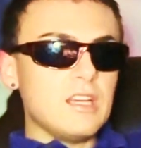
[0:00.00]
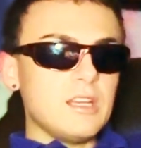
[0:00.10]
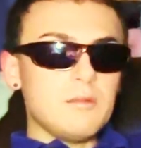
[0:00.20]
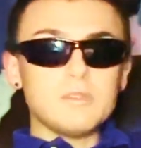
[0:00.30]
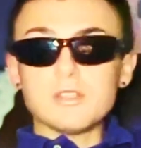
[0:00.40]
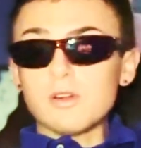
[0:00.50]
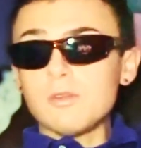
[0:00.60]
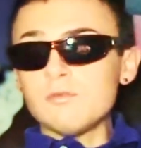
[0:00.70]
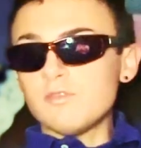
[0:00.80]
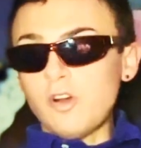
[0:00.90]
it was her
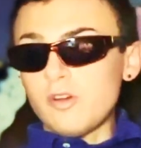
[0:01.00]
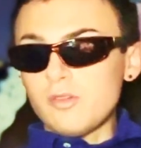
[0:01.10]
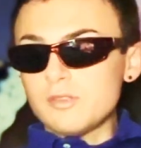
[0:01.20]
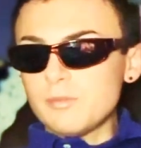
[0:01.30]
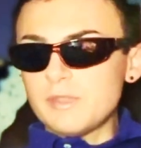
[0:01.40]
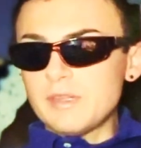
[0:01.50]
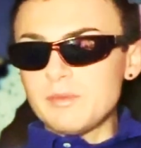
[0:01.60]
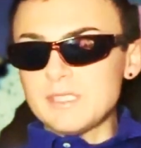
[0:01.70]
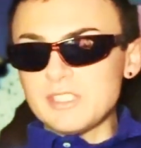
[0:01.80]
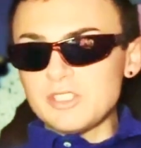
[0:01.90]
own fault, but it
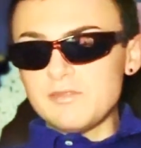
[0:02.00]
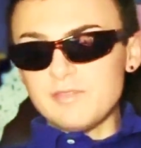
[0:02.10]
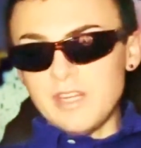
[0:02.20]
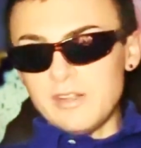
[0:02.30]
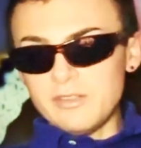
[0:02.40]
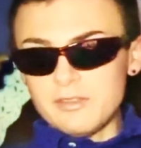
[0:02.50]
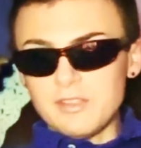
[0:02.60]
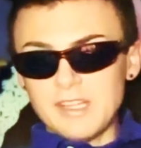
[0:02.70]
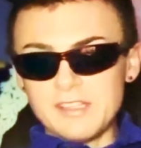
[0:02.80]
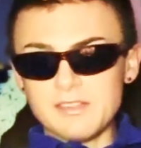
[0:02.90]
was like she fell,
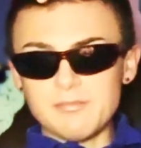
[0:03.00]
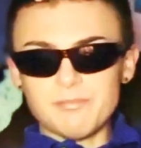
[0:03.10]
like